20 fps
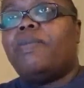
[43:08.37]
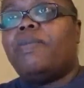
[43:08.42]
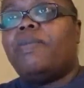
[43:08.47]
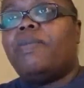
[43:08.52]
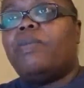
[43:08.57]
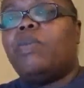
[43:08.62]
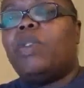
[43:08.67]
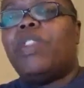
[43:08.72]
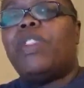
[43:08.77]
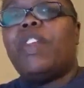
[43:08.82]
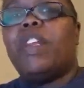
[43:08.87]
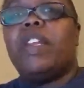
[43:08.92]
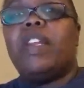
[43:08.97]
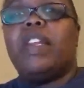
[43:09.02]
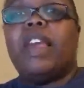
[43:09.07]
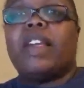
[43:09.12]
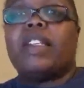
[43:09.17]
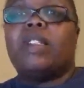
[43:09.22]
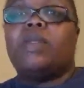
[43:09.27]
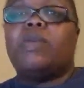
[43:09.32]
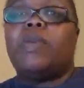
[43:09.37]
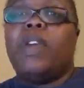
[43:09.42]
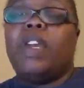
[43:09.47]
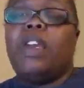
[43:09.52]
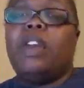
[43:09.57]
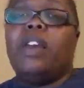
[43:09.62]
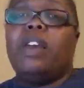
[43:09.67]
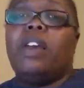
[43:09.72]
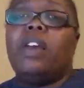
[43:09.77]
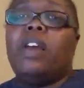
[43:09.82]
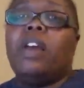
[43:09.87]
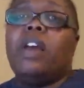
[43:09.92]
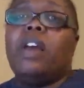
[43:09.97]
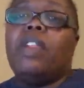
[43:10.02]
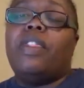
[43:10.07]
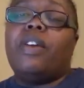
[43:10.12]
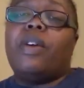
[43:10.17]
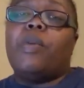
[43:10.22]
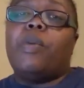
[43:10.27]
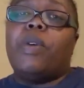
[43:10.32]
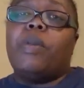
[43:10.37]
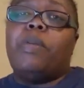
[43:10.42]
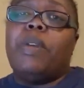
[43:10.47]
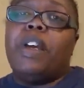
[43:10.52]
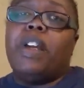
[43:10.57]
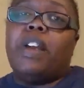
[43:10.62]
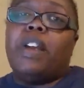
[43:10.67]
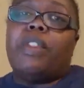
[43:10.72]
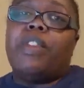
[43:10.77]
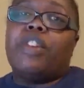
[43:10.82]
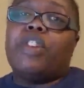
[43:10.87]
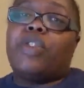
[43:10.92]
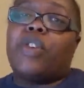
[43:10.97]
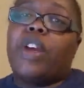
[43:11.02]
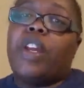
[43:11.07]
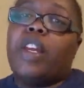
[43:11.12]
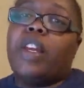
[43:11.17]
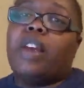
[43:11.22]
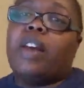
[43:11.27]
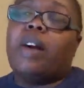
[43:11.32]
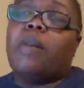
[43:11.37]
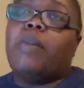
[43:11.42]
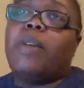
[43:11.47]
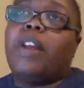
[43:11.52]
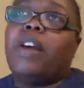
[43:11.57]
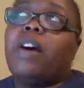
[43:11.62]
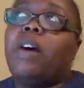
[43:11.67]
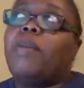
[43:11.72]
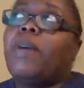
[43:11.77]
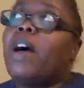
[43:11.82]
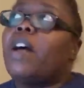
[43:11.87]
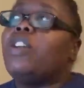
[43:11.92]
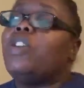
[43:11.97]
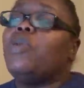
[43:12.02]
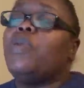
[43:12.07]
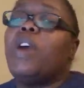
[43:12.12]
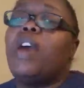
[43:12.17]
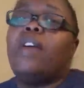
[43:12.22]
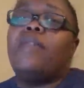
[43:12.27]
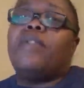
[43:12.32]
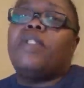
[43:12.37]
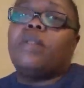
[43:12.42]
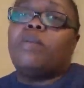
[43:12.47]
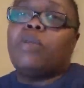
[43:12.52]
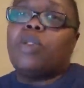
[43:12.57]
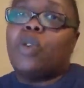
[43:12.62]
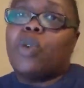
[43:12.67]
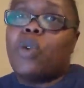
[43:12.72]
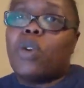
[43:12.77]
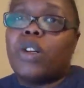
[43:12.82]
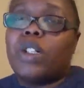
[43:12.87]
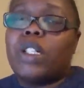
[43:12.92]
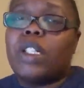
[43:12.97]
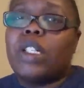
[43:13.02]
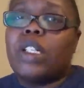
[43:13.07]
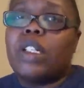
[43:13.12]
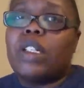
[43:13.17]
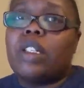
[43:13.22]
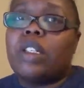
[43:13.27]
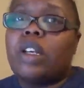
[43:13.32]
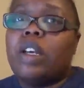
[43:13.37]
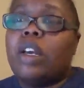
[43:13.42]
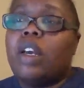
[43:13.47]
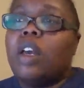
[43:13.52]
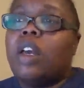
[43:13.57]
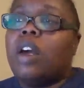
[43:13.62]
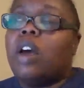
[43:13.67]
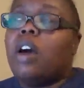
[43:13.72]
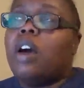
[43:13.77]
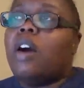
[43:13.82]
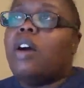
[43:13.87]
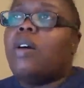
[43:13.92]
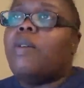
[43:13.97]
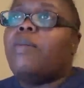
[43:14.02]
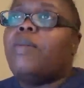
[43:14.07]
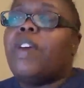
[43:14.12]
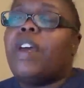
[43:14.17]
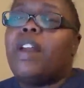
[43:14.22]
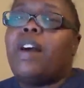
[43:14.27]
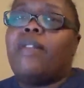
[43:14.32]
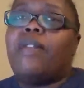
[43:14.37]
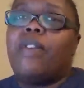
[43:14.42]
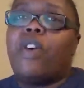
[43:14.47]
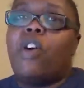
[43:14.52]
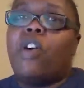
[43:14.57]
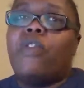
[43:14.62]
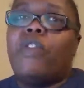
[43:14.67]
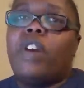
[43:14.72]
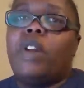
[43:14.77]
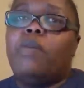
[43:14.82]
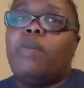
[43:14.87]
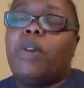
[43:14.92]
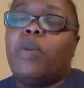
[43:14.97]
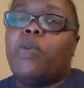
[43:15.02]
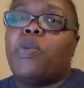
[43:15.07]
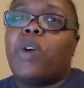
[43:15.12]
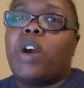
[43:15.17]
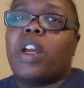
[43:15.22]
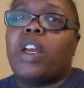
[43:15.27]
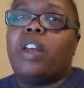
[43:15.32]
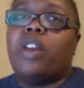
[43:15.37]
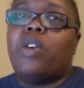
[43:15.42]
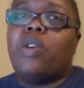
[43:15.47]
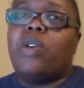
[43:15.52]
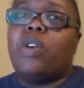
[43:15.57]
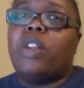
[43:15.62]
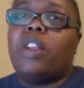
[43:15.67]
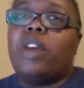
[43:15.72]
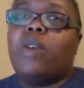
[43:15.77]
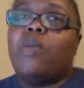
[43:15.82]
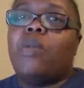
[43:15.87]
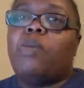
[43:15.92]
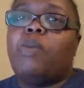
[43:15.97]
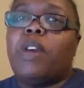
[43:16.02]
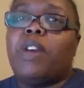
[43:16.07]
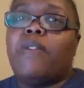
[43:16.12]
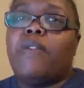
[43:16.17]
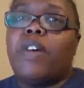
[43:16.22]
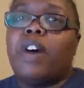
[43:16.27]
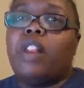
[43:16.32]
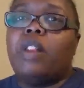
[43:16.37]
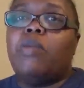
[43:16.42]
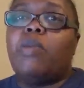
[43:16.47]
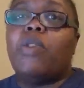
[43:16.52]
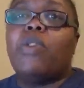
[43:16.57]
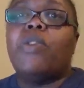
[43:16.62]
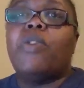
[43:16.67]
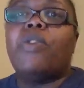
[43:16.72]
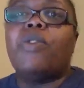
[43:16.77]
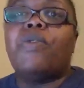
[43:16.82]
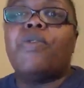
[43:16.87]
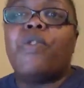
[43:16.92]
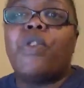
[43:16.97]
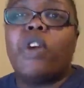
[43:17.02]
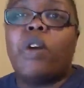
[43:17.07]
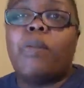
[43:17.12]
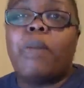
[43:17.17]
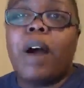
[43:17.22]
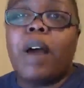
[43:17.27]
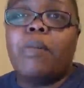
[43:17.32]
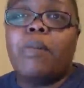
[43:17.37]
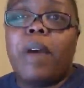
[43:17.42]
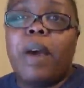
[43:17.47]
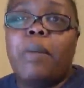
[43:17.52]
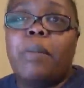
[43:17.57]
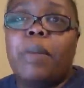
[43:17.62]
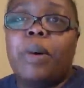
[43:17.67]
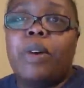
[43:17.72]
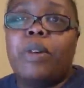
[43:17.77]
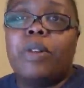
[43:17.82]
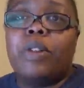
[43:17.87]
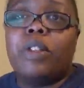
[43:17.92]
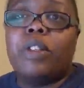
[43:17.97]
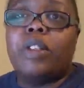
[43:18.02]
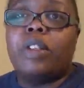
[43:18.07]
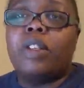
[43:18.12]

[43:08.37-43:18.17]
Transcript: within the next week. There will be another training coming up. I do have some courses that I've already been working on that will be available for my members